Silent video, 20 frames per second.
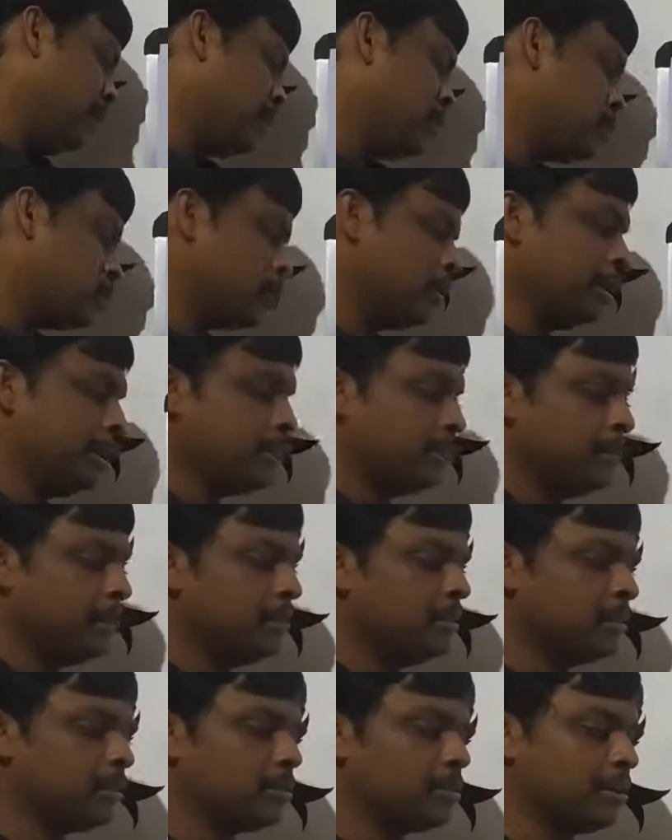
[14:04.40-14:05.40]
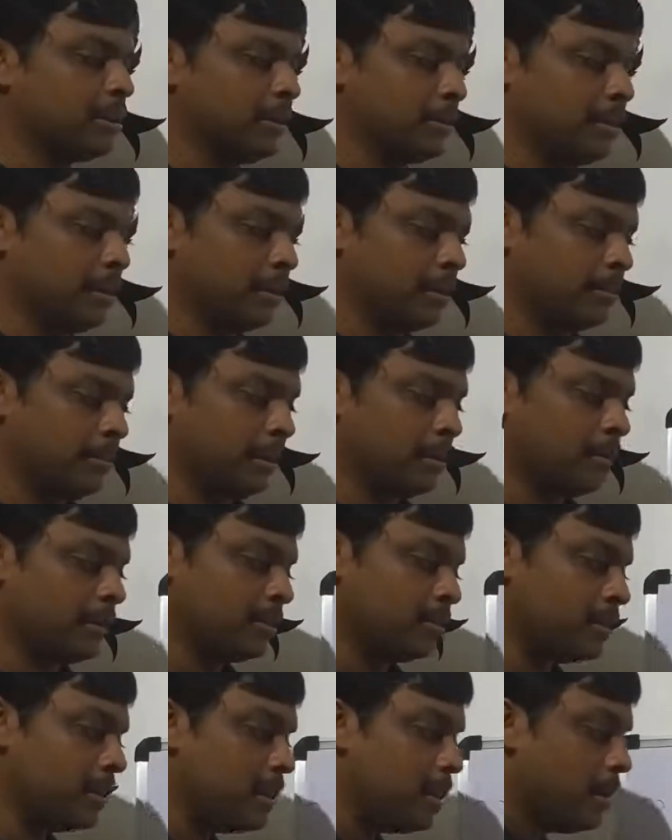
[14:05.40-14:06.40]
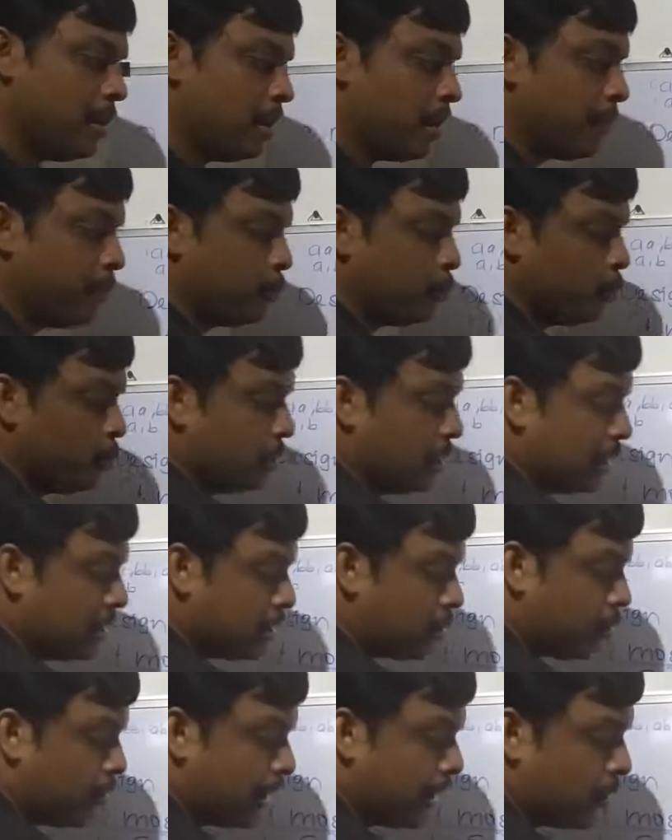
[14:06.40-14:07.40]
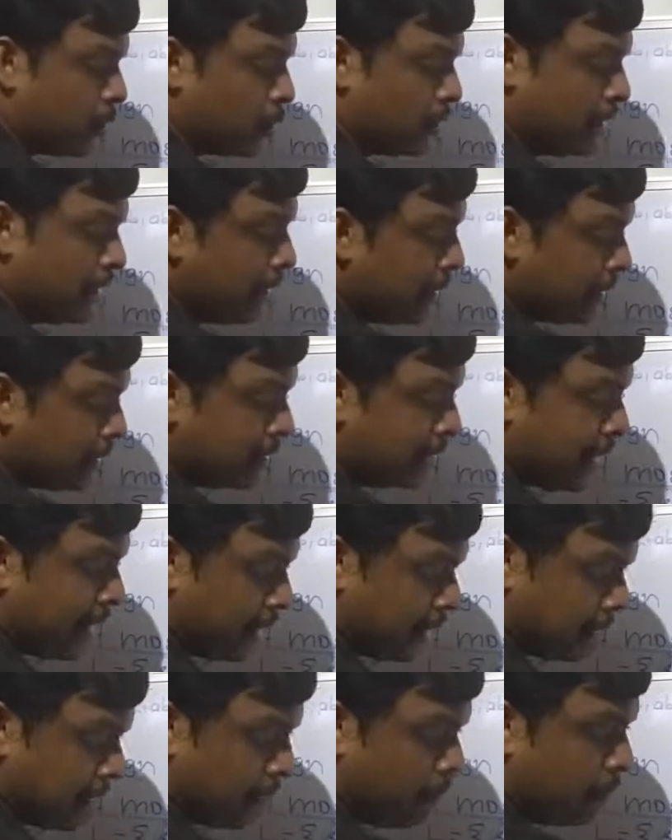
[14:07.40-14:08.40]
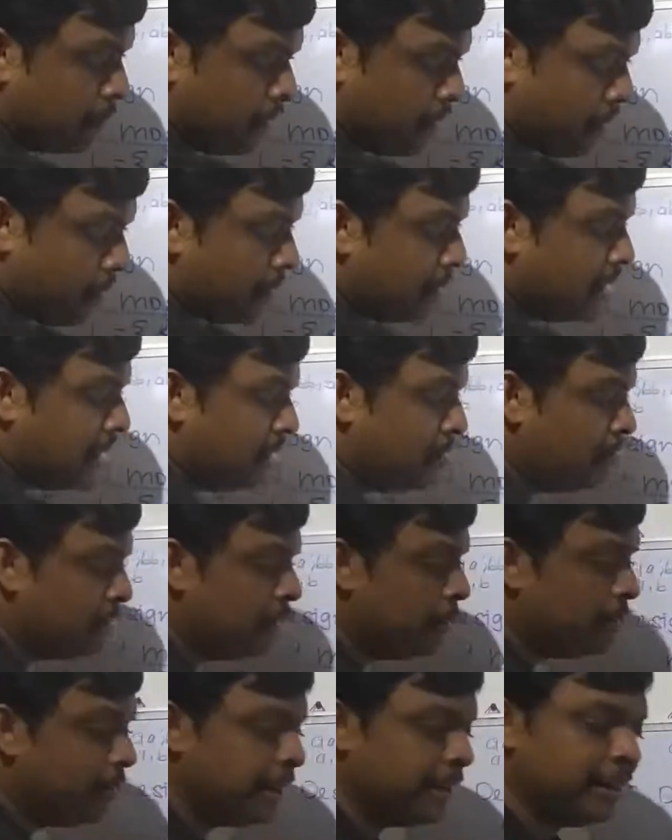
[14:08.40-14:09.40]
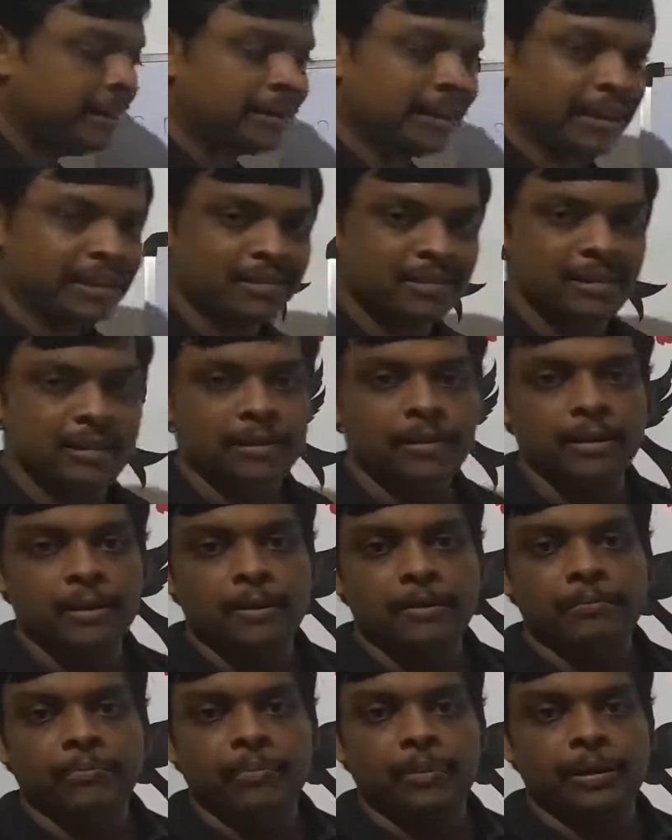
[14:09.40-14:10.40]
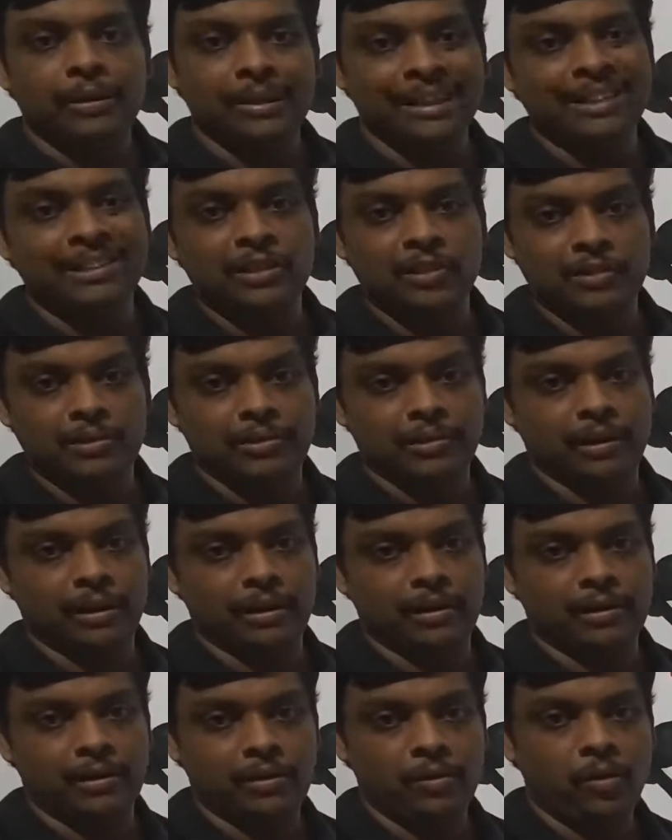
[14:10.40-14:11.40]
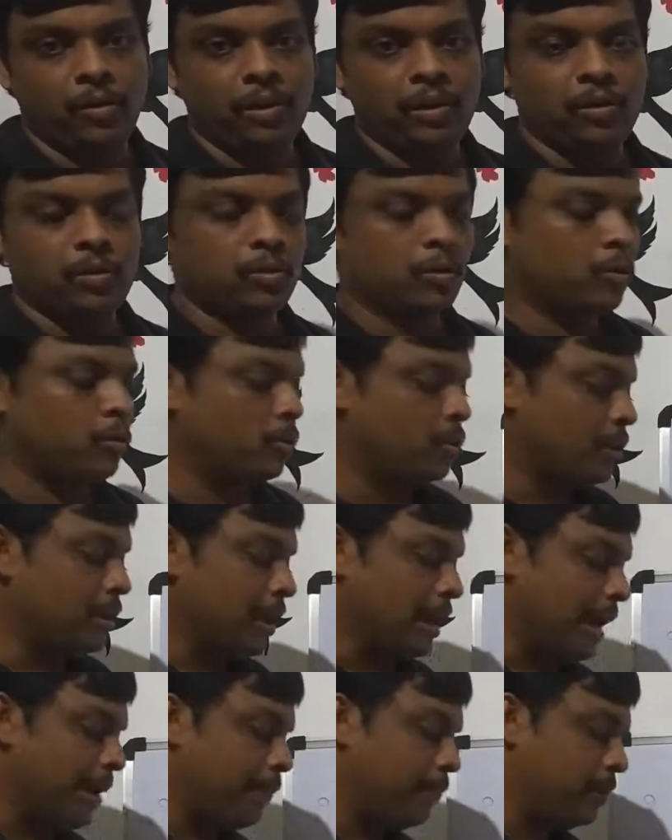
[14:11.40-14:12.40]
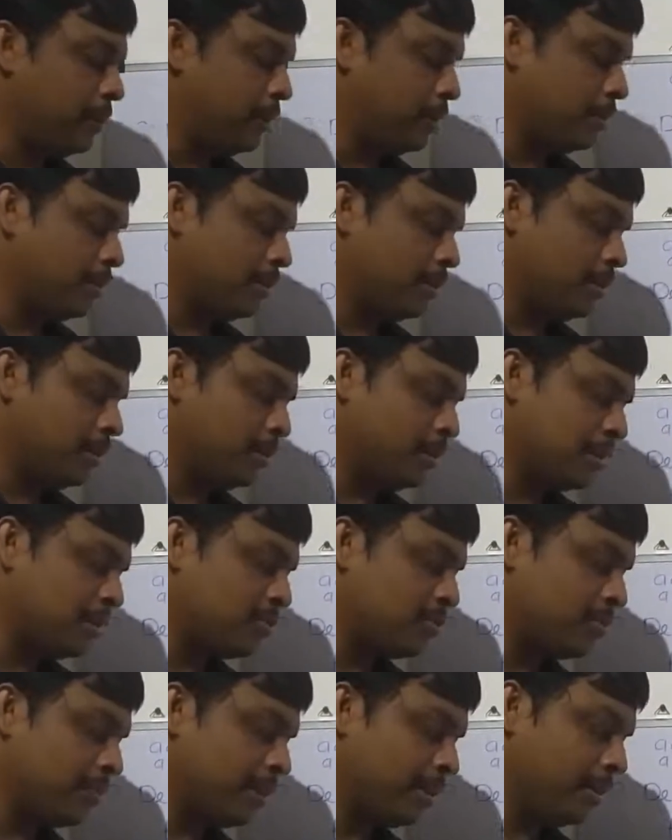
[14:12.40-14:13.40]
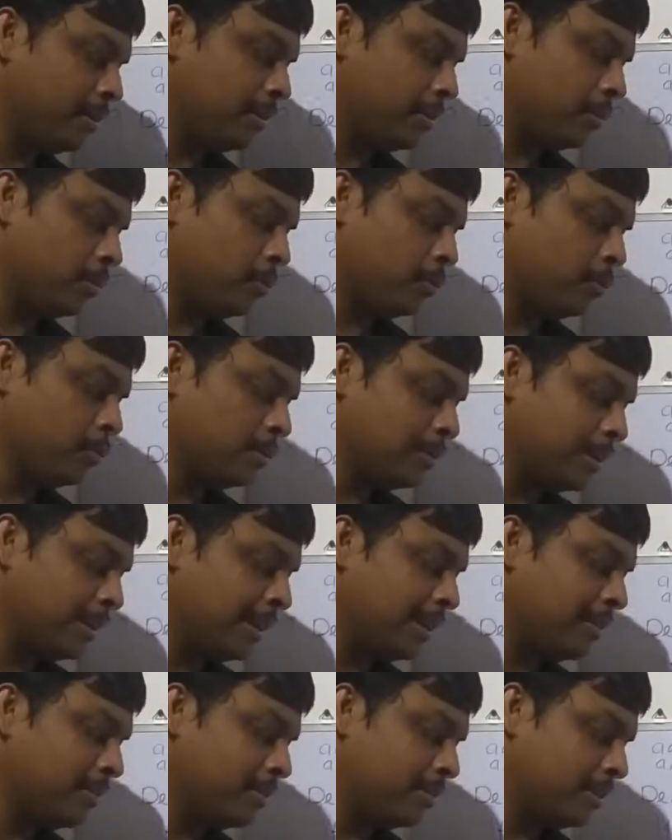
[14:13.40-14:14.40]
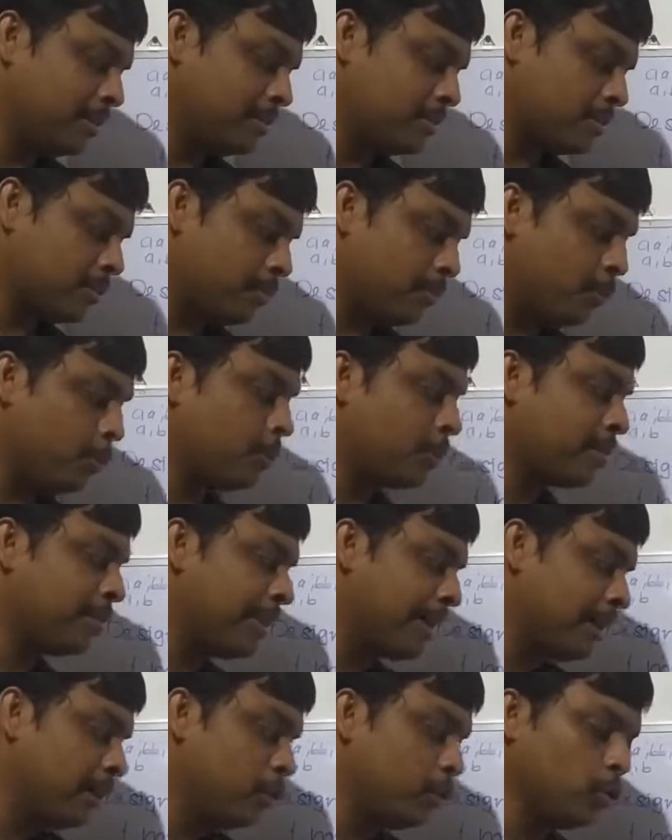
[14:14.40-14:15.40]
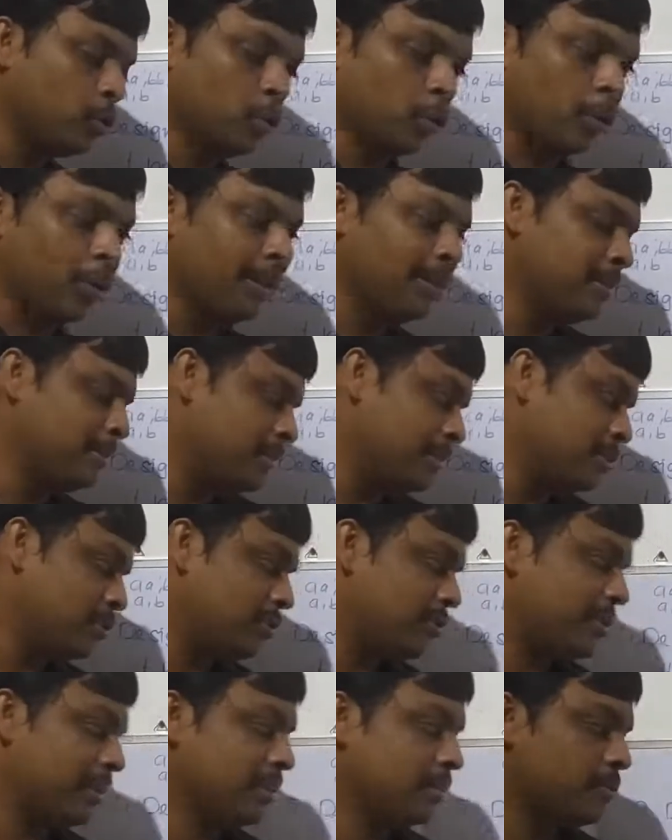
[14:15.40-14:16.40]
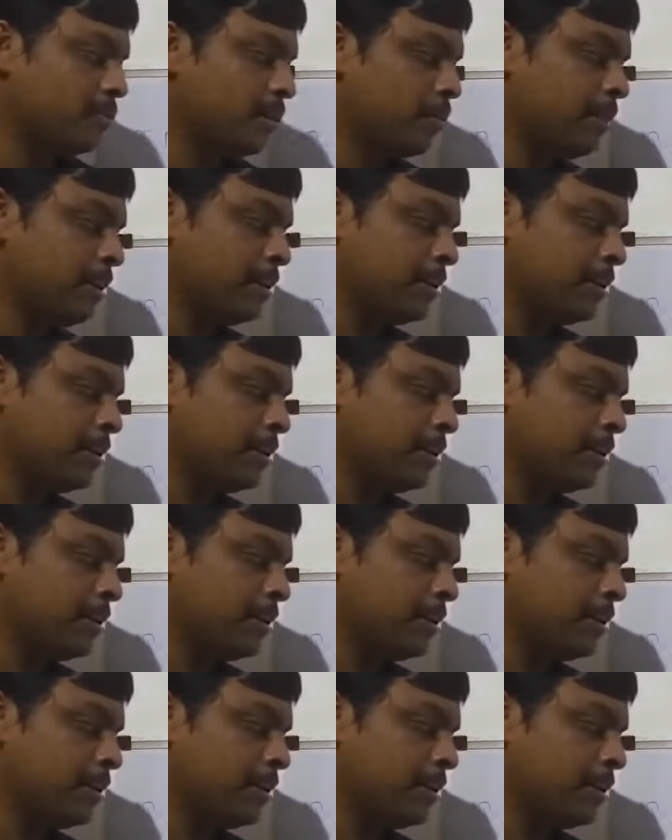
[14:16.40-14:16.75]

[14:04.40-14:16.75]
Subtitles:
also it will just reject, because up to this part only it is accepting. D we made it as dead state. Okay, so after the string whose length is more than 2, all such strings will be